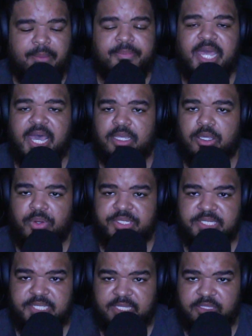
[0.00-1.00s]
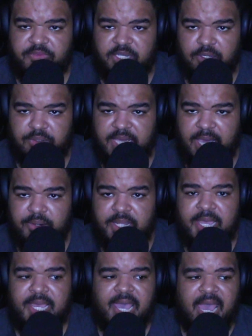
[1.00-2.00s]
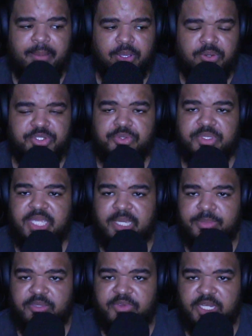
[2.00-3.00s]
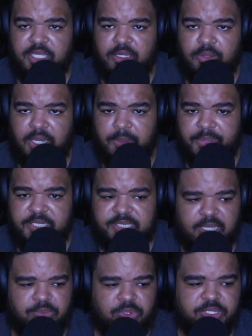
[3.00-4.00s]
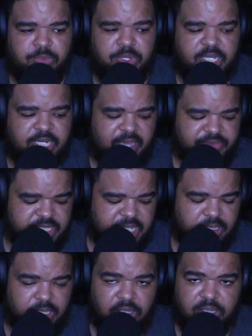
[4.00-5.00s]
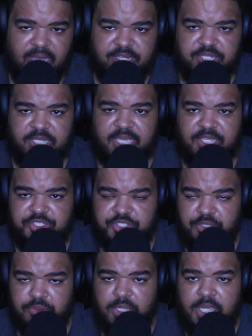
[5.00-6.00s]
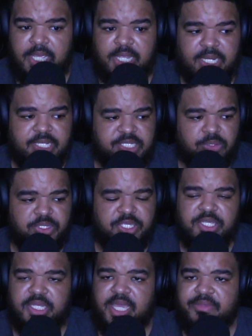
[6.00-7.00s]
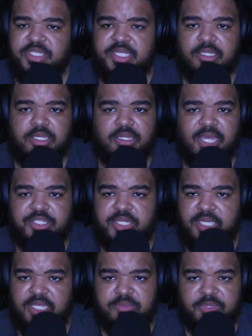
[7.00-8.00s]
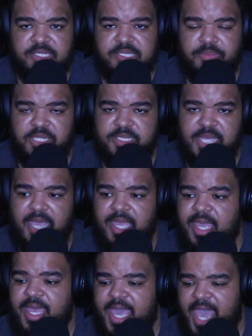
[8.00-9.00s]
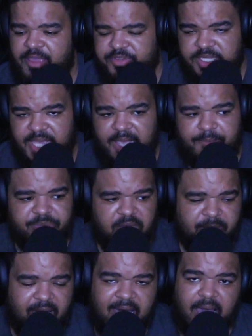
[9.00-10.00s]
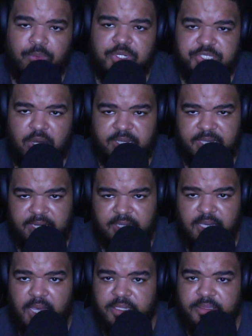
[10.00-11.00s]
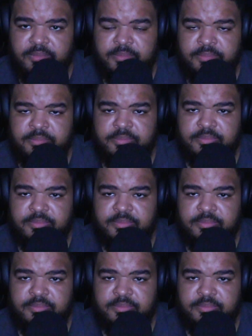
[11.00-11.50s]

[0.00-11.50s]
I'm not going to take the video down. I'm going to keep the video up. He said, well, then we're going to have to take legal action against you. And I said, well, then you're going to have to take legal action against me. Simple as that. After that, my hours started getting cut.